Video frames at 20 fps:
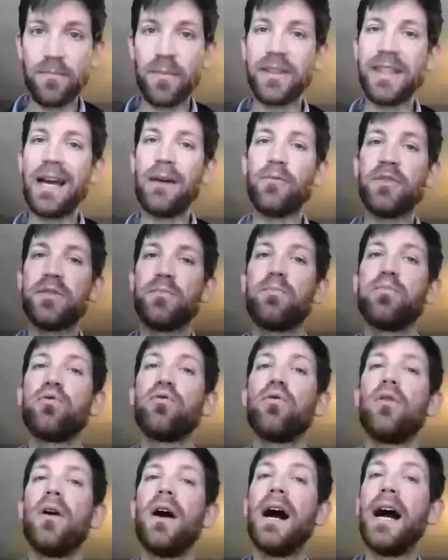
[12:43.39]
but that was
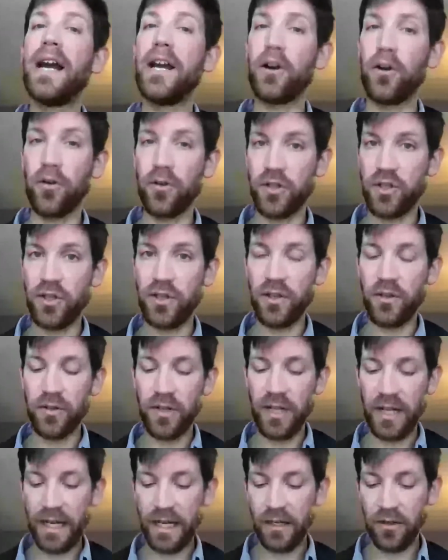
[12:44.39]
prior to their
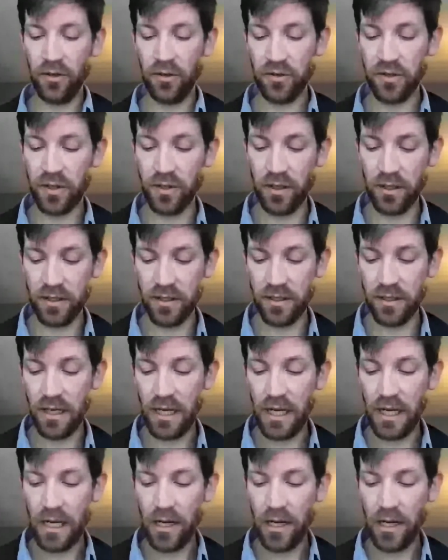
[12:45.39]
diagnosis